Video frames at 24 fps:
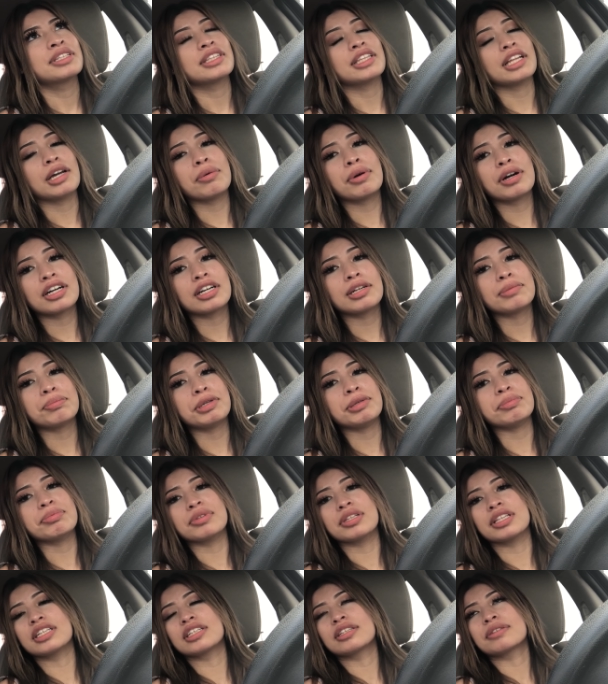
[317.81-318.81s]
They want good
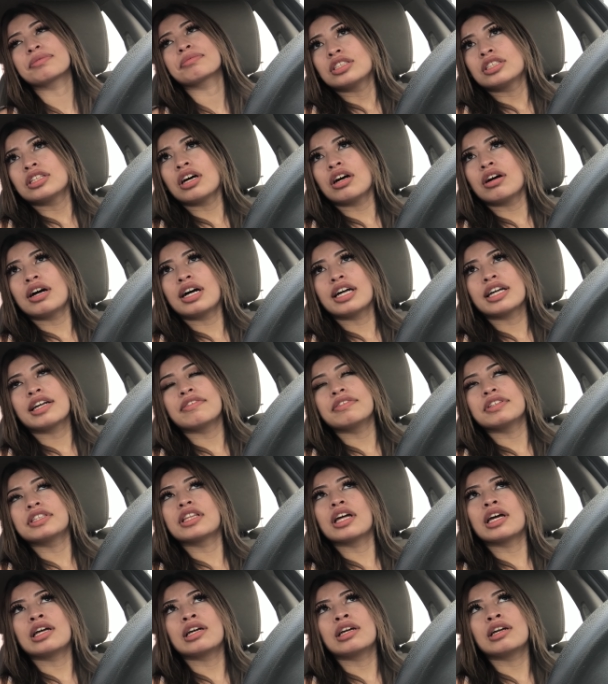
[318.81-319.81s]
people there. So I give
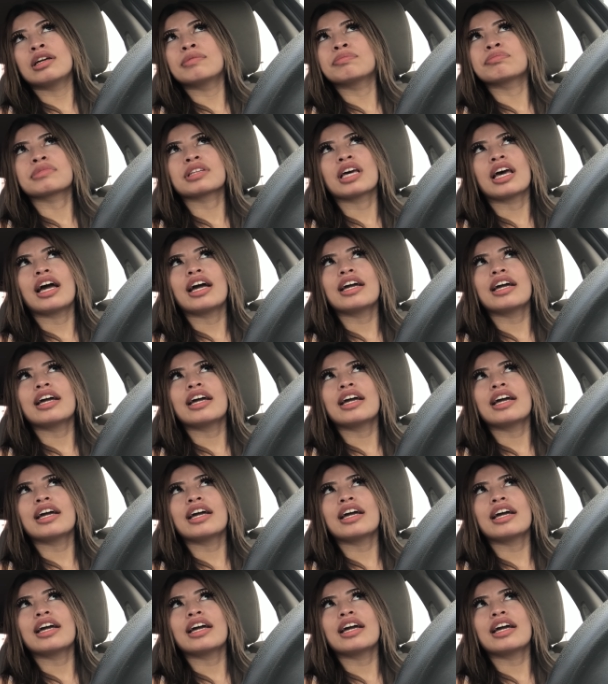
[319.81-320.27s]
them